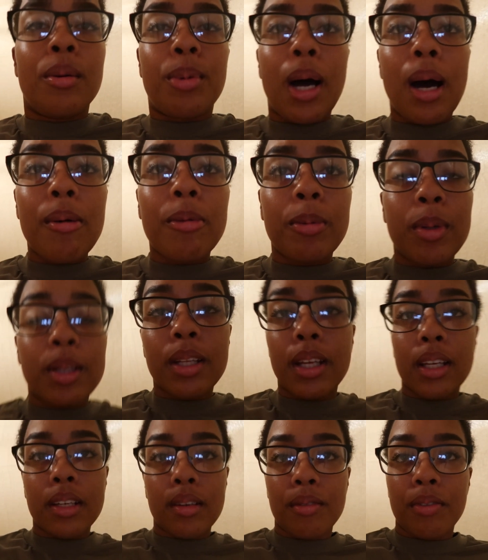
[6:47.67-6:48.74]
probably the
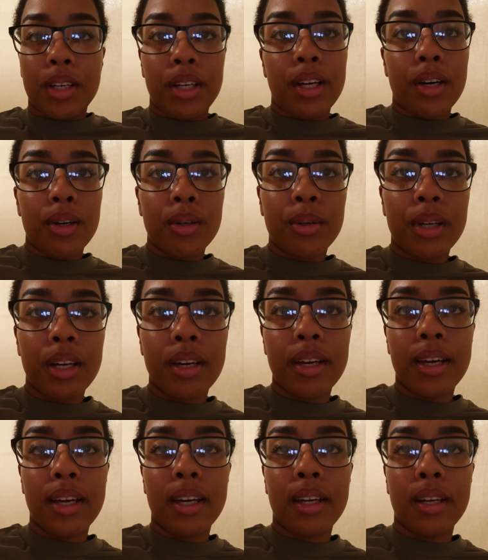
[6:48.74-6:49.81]
end of the video
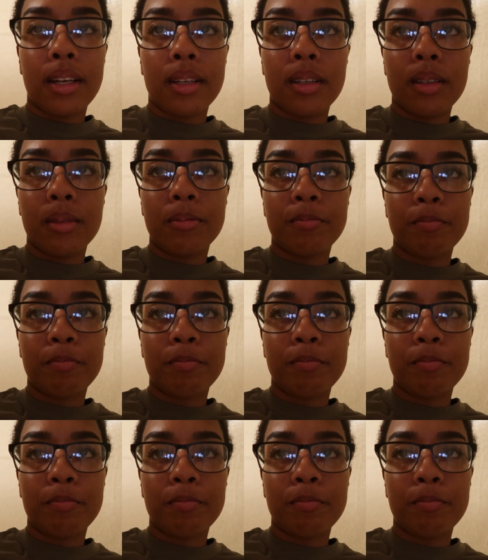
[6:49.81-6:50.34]
and